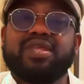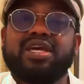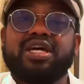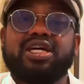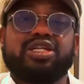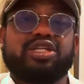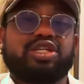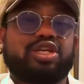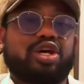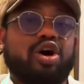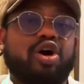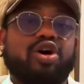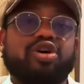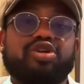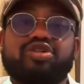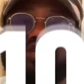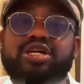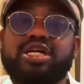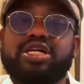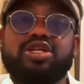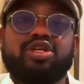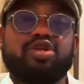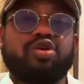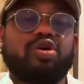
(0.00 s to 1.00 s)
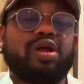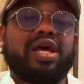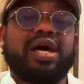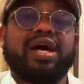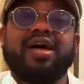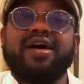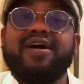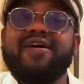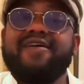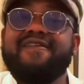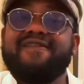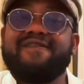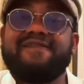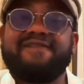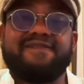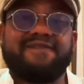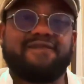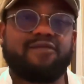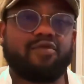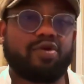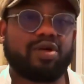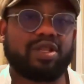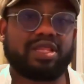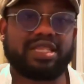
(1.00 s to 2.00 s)
it's $100
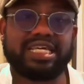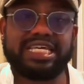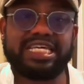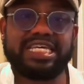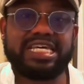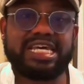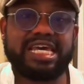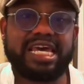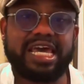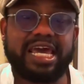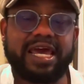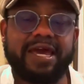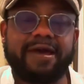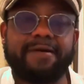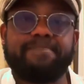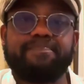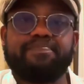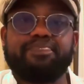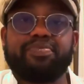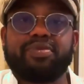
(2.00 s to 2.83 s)
for the year.